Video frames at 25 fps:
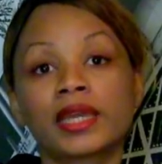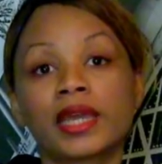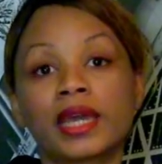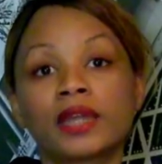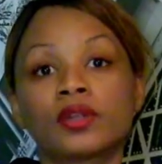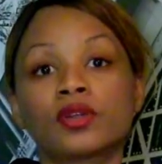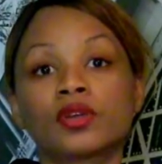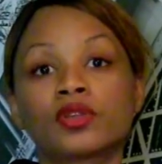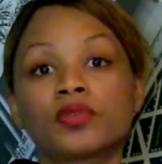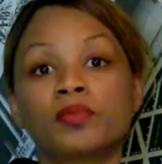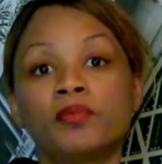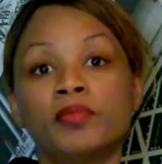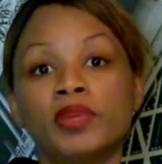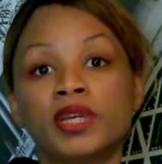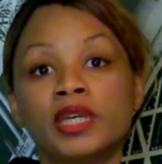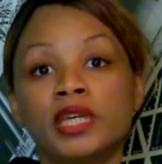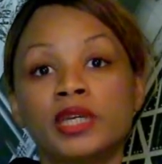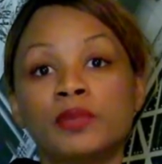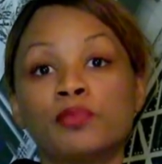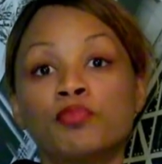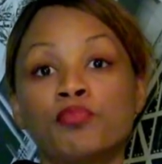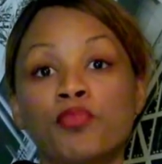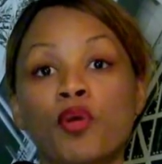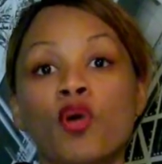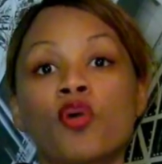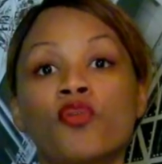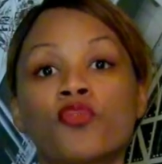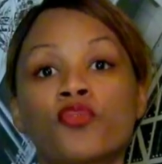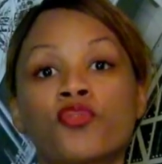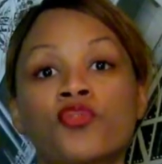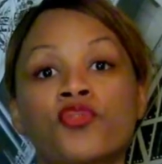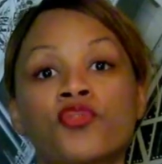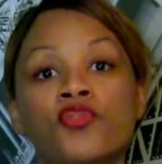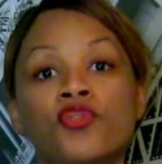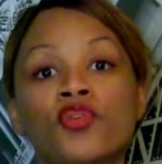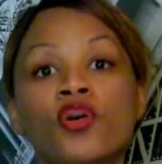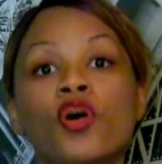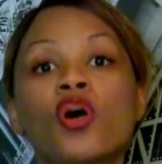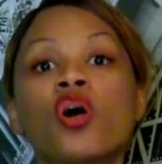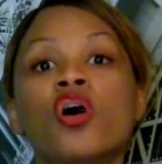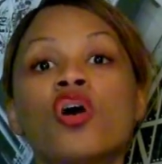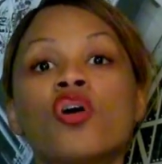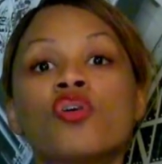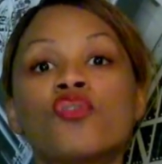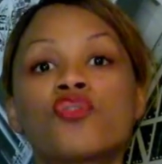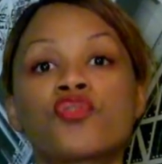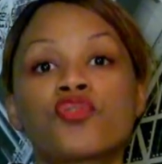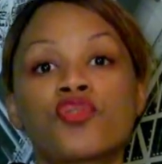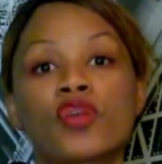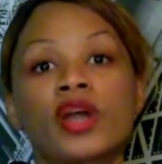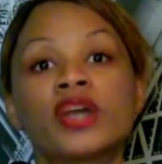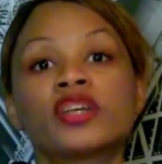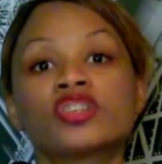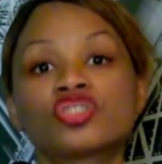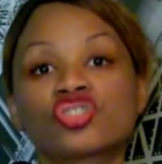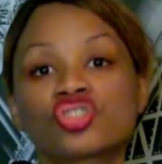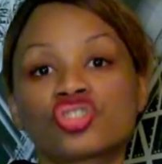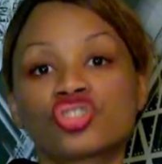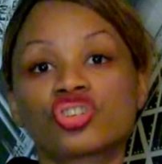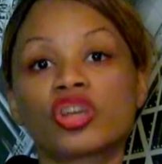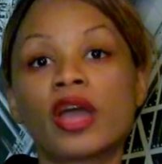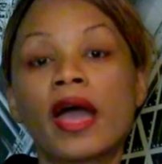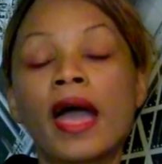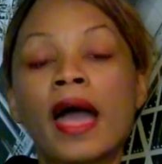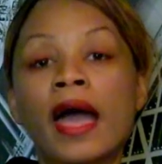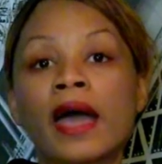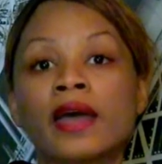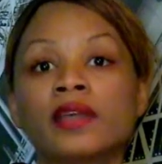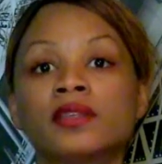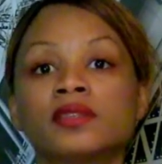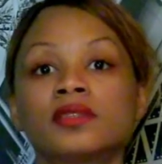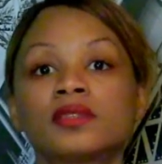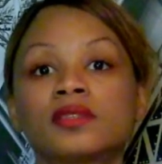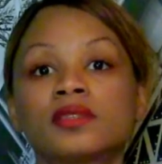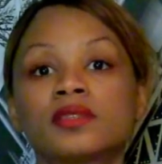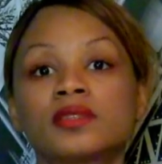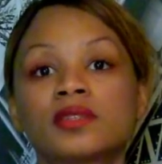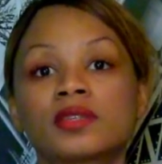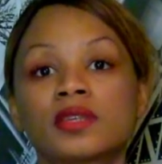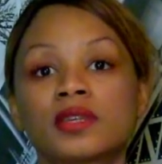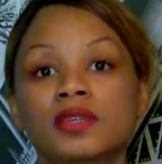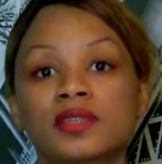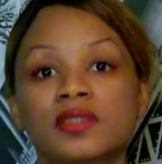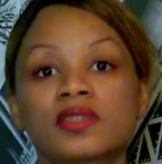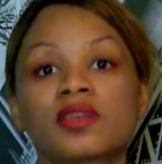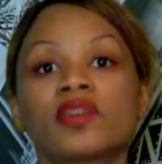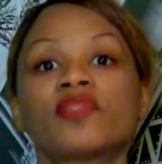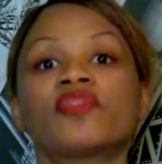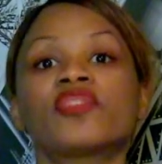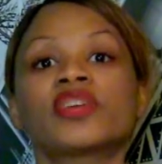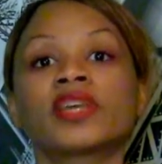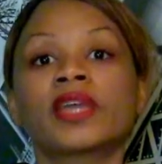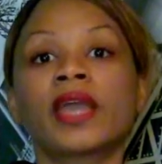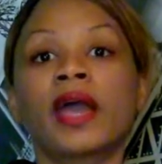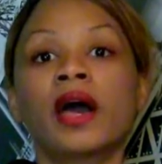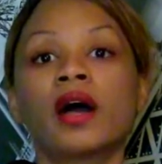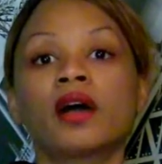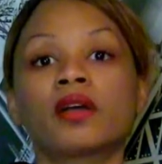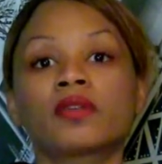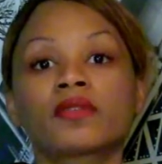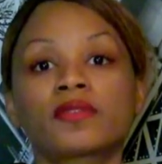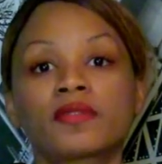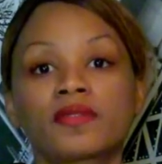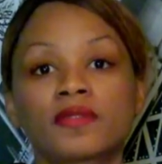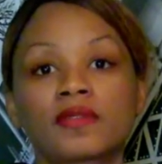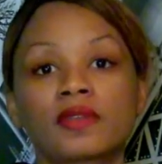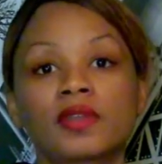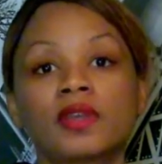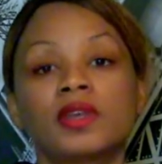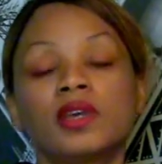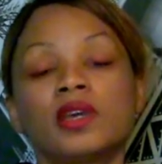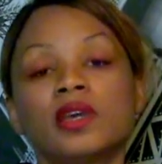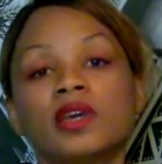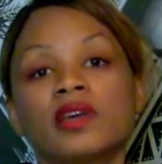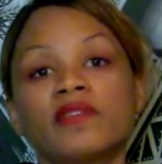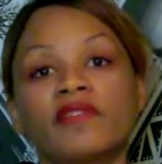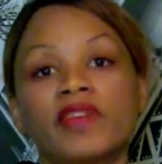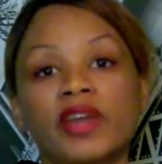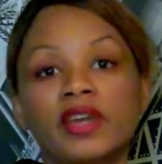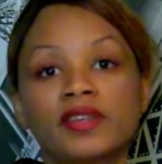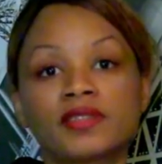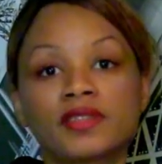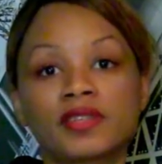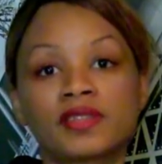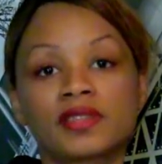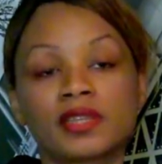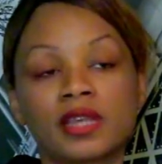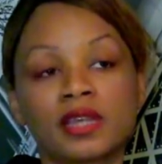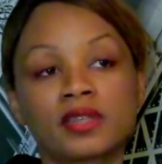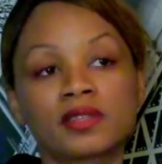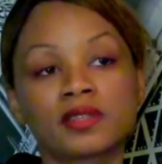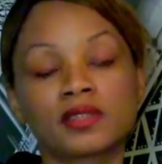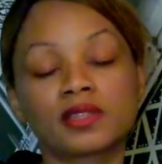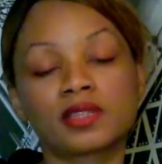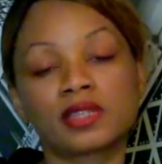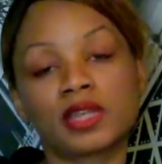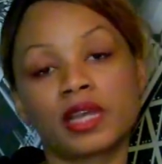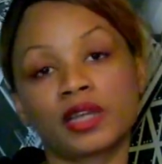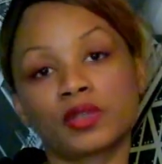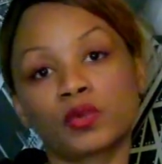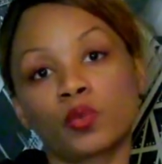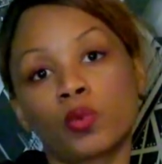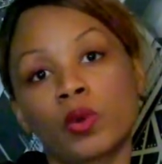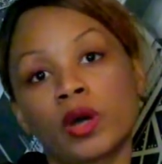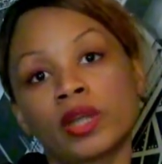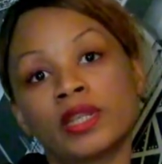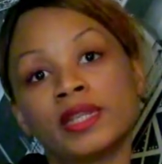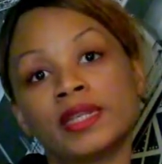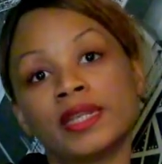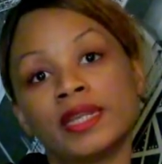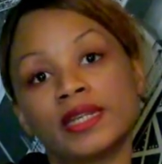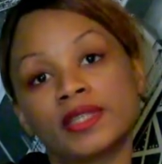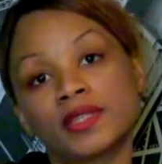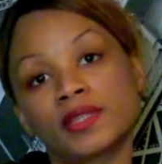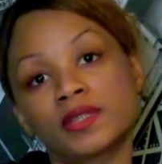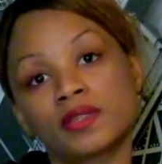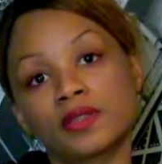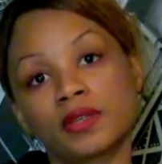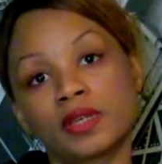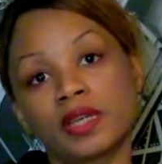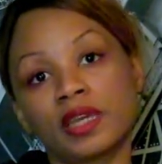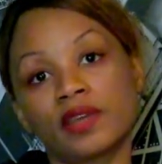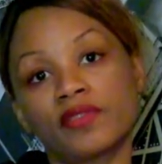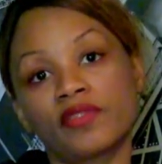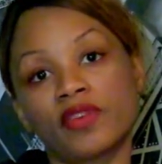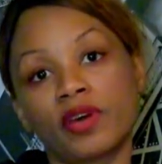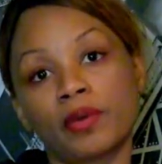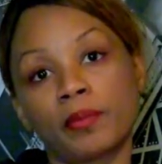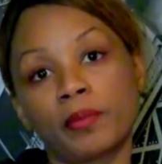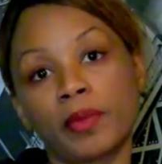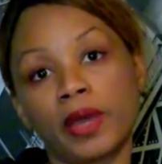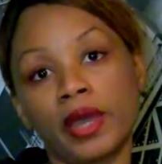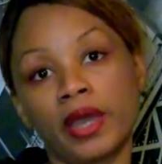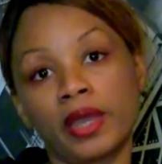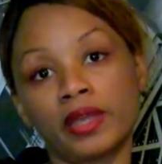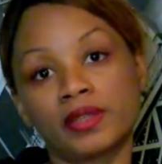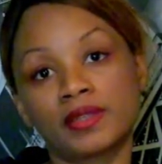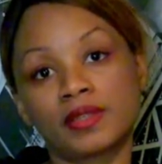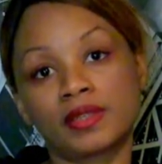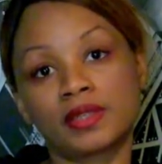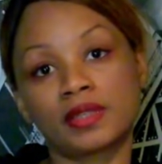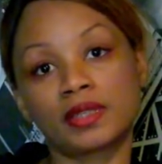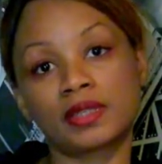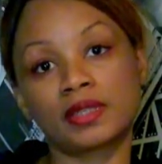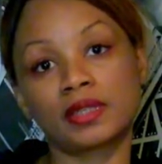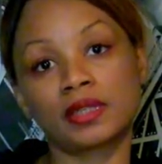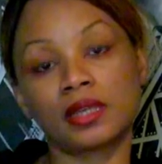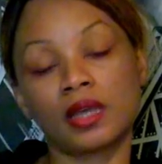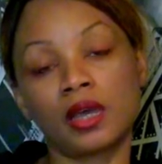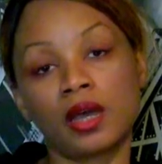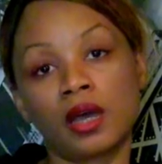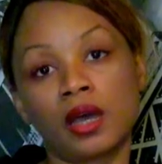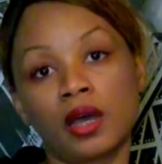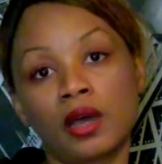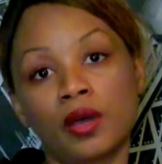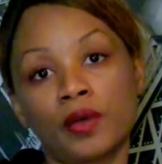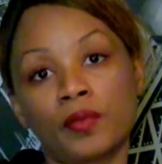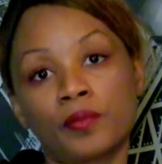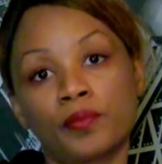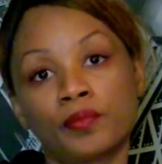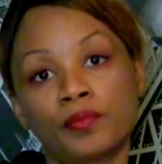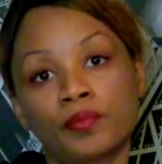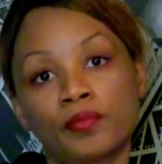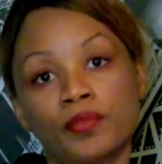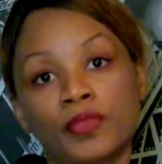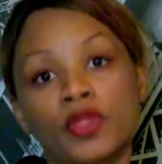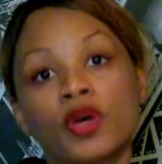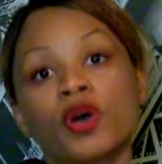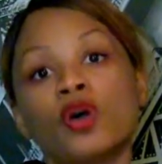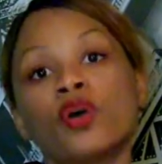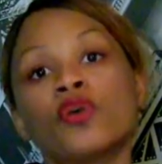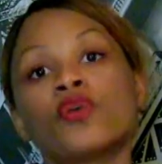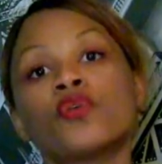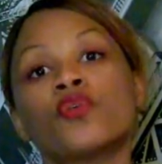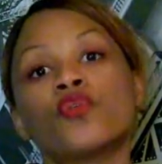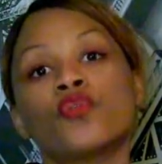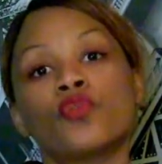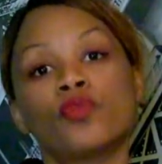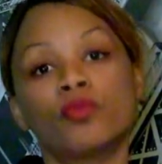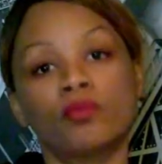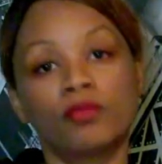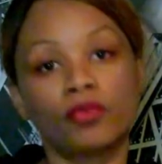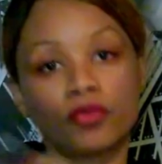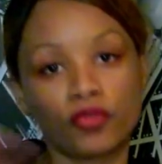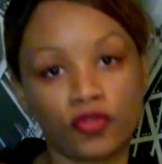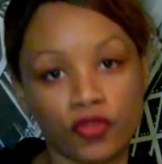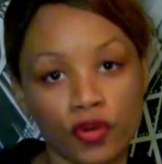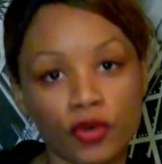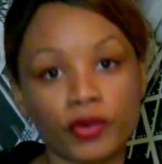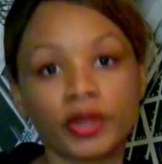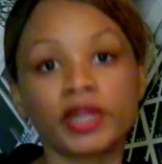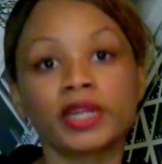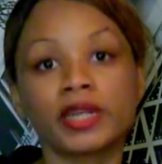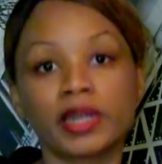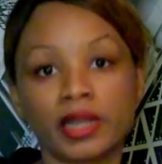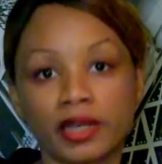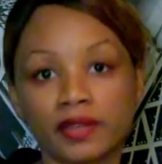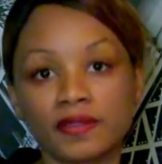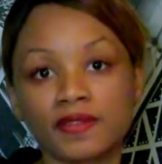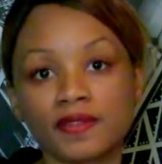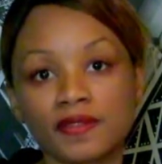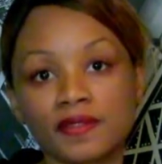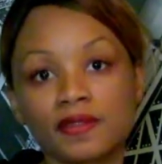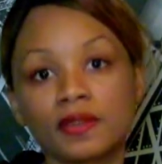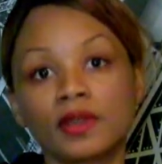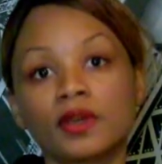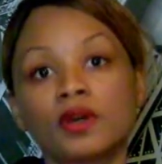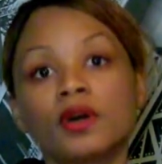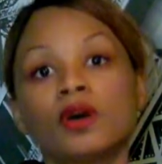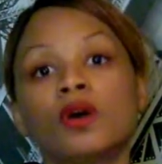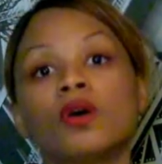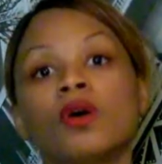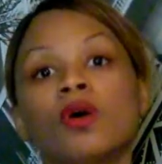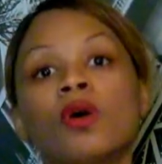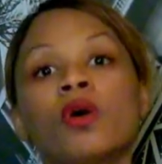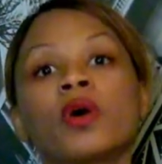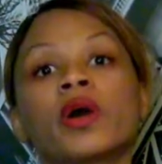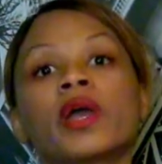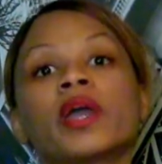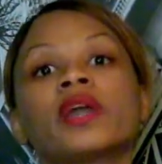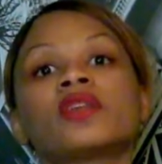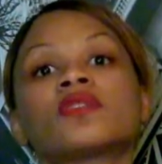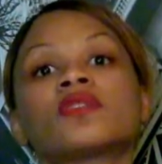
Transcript: cannot be both French and something else. There is a sense that one needs to give up its um, foreignness or